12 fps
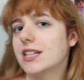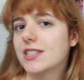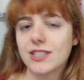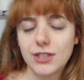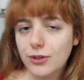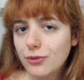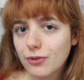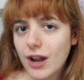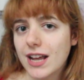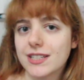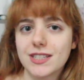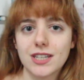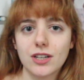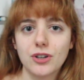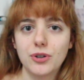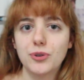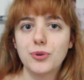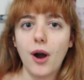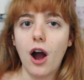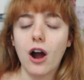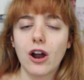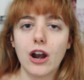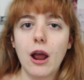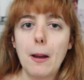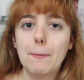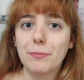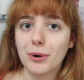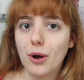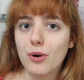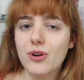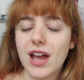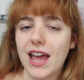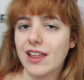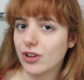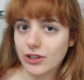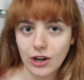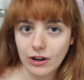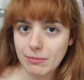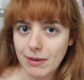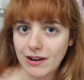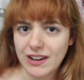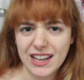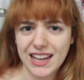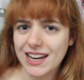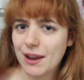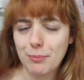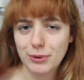it's two friends who are broke and they're not American,